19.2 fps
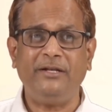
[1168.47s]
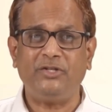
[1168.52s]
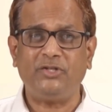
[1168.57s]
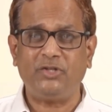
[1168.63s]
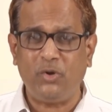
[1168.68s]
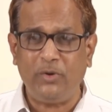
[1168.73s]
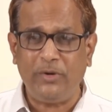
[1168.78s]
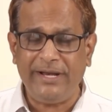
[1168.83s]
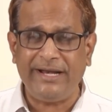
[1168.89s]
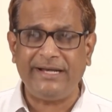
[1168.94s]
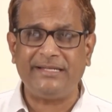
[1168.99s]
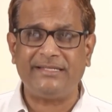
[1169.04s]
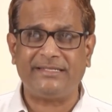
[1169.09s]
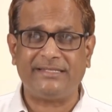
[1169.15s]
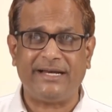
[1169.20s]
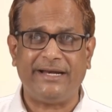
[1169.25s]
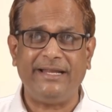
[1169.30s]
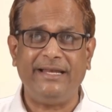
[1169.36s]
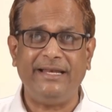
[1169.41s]
Slowly and
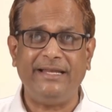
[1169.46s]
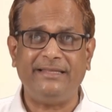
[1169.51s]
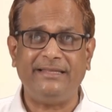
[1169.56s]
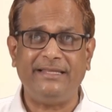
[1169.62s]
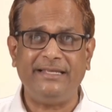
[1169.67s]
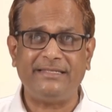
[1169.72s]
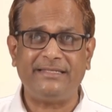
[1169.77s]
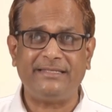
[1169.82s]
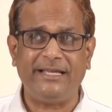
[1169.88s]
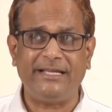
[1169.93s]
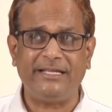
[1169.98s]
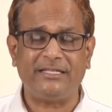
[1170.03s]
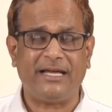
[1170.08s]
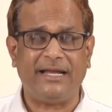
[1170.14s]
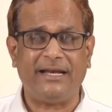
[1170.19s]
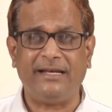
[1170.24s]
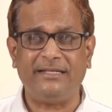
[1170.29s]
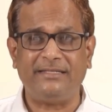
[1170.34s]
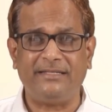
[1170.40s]
steadily these things,
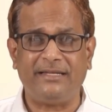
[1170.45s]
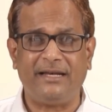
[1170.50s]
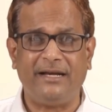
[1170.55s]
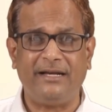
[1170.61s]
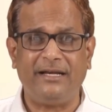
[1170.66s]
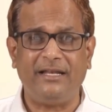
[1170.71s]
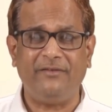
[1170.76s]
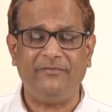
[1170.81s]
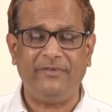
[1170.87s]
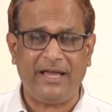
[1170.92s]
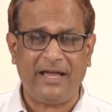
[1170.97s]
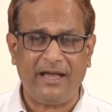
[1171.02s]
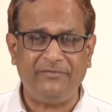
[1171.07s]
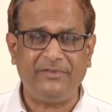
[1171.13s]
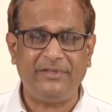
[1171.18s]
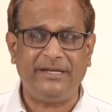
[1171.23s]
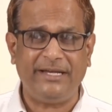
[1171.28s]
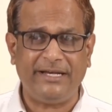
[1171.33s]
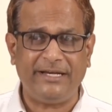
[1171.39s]
unless and until we
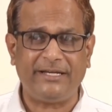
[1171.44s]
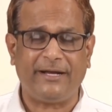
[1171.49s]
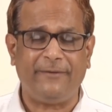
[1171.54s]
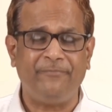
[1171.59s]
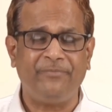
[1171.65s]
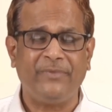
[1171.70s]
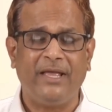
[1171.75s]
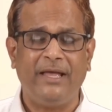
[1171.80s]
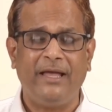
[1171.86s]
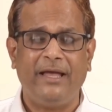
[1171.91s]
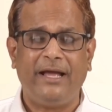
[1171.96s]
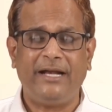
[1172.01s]
have the data,